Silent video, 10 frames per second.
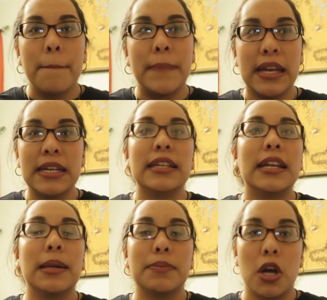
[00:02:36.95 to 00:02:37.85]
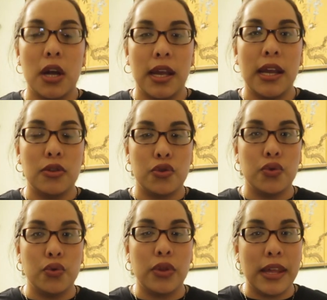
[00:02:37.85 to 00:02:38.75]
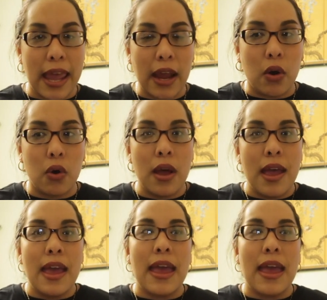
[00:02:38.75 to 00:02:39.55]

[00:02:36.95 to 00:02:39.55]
but he does end up talking to Diego